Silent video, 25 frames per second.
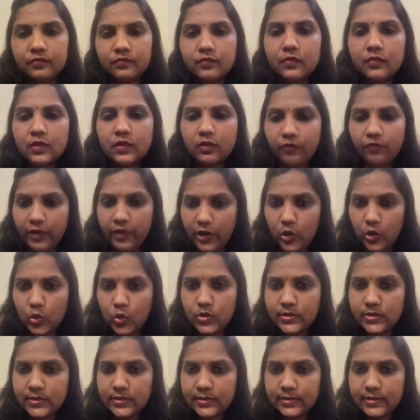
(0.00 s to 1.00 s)

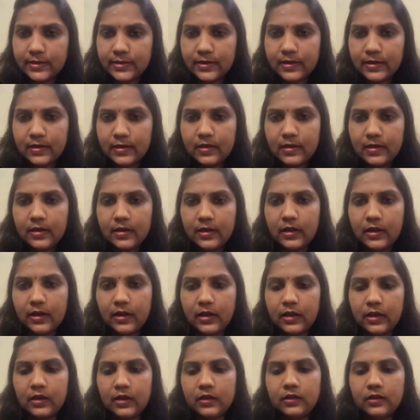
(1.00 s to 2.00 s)
Windows,
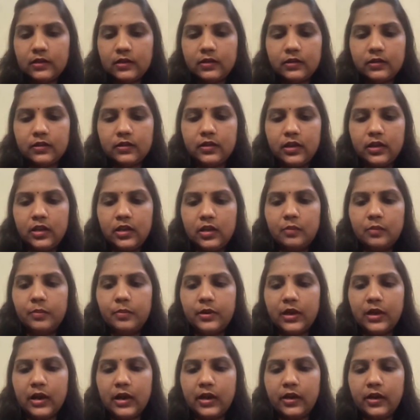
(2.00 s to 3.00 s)
and the
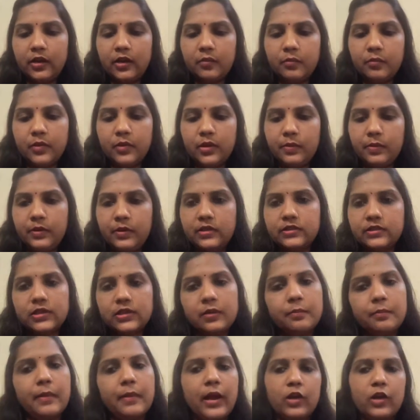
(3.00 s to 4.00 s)
brand maybe say
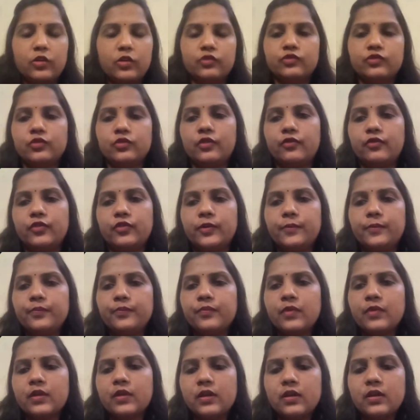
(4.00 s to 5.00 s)
Microsoft,
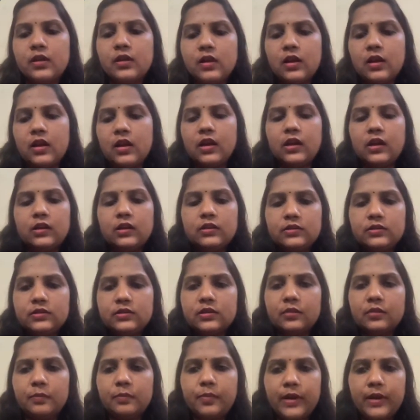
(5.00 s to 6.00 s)
and
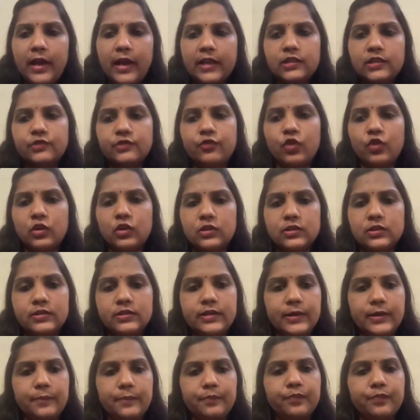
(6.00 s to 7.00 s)
some price for the same.